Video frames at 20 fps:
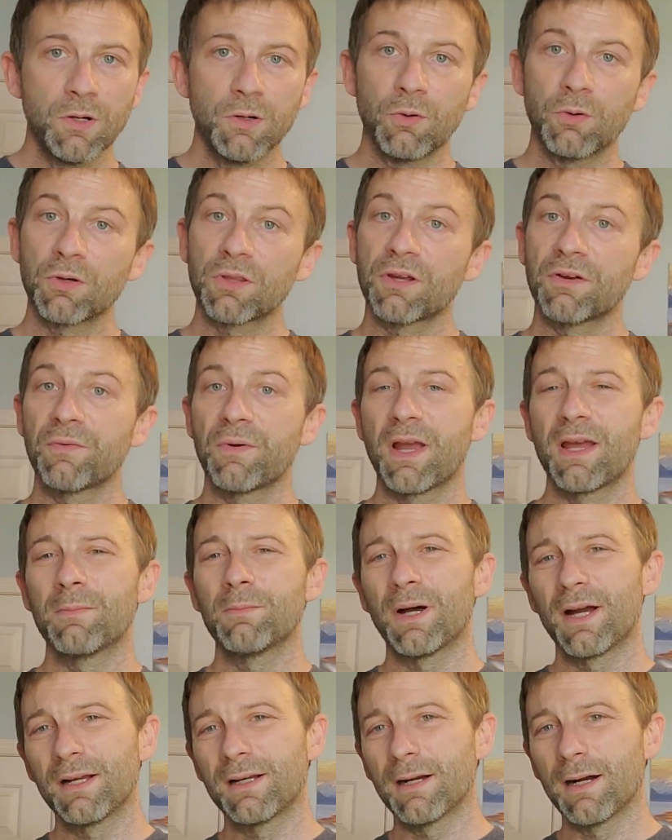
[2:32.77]
or they're ran
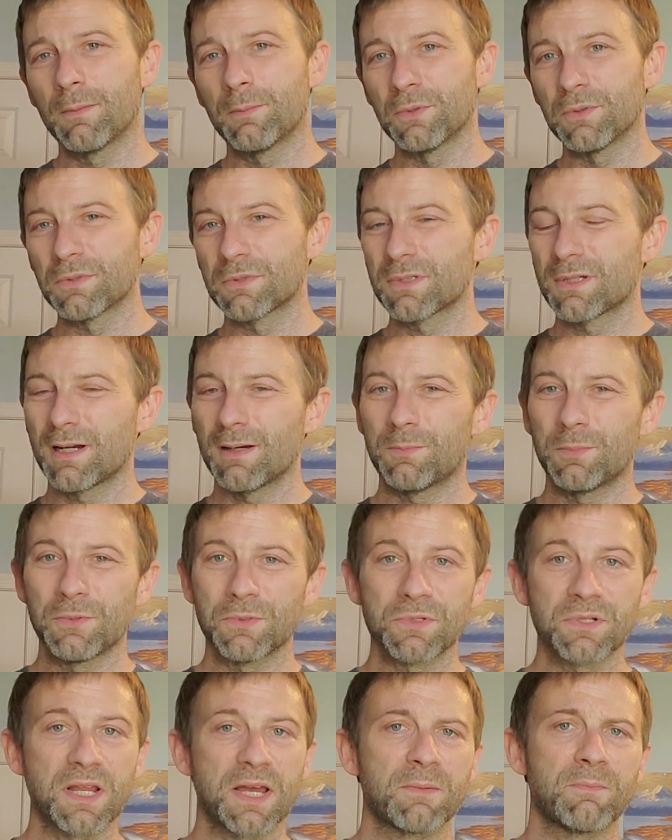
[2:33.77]
by couples
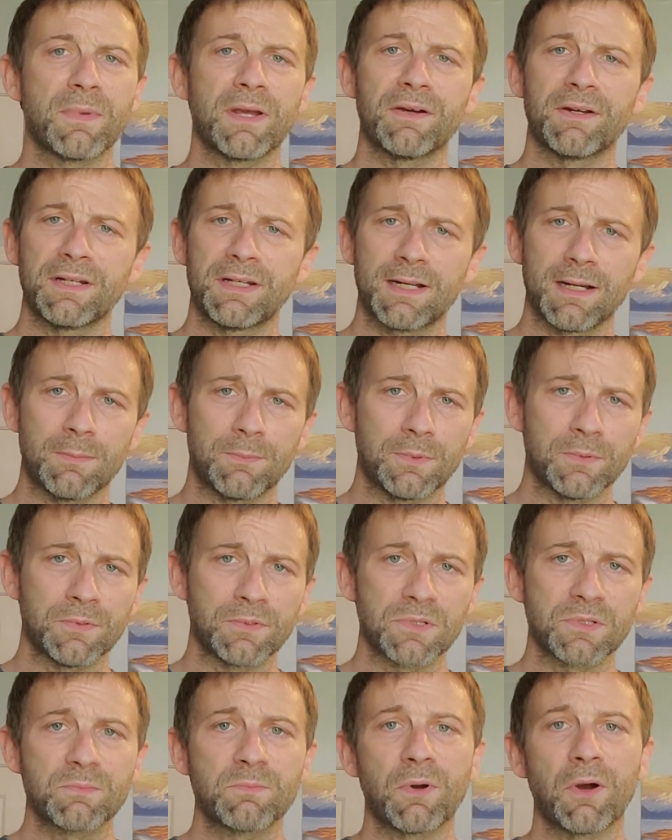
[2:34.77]
like married
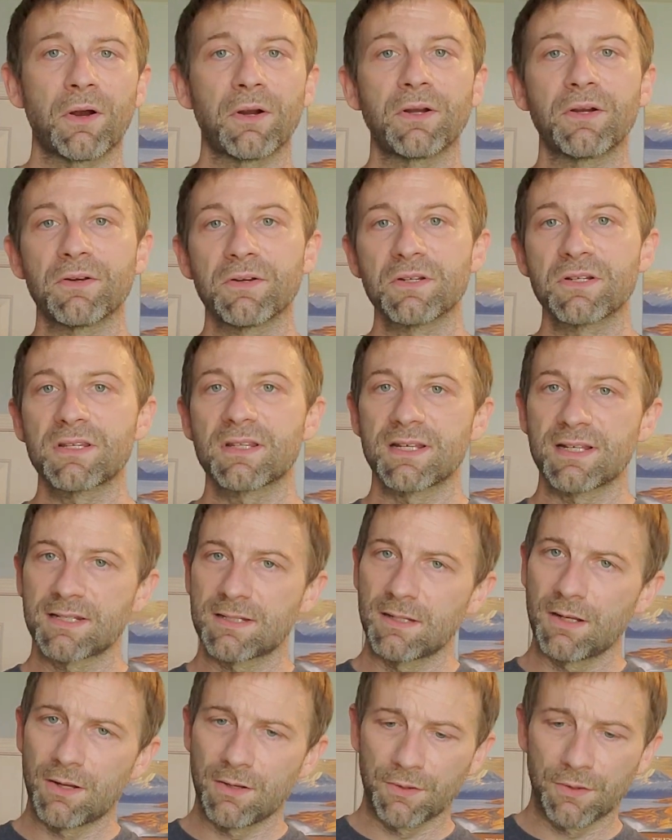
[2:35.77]
couples, partners, things
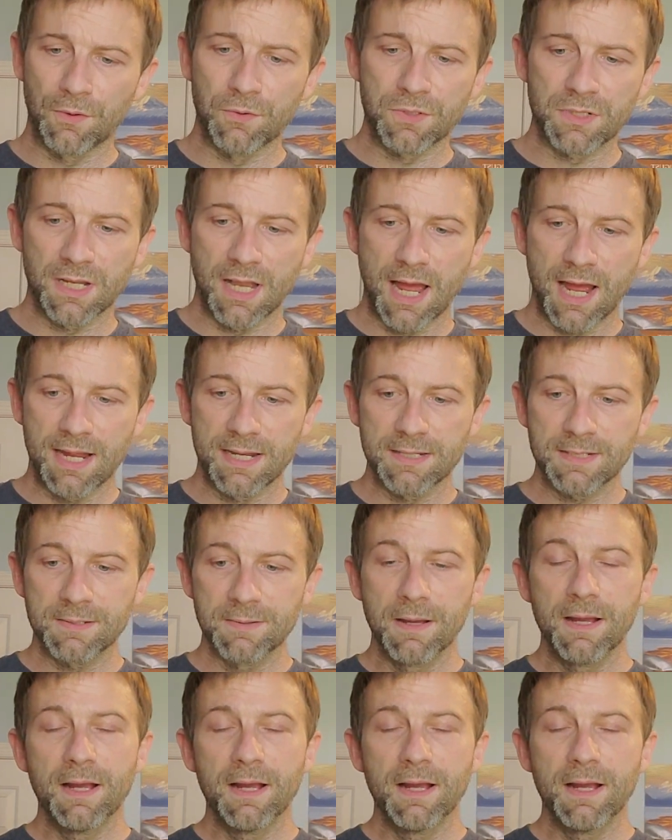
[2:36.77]
along those lines.